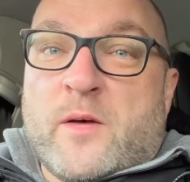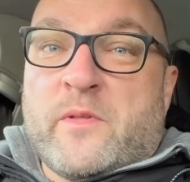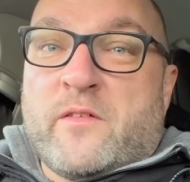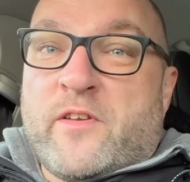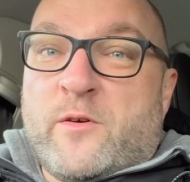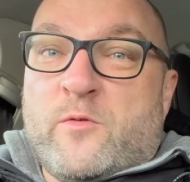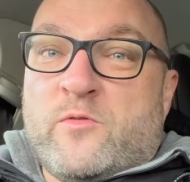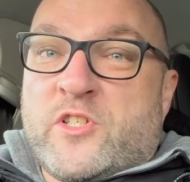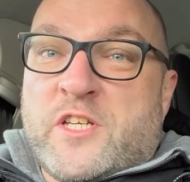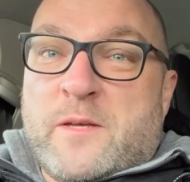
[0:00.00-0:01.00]
but a few
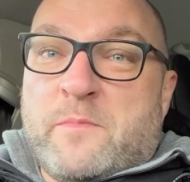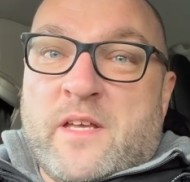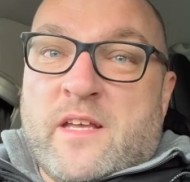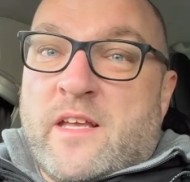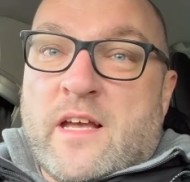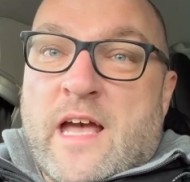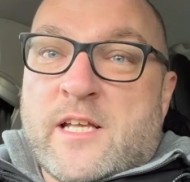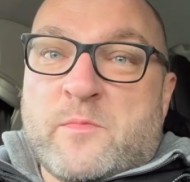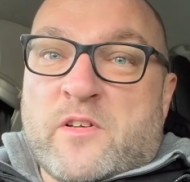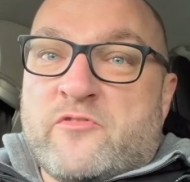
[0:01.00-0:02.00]
cheapy
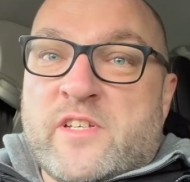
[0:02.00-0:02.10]
Xbox three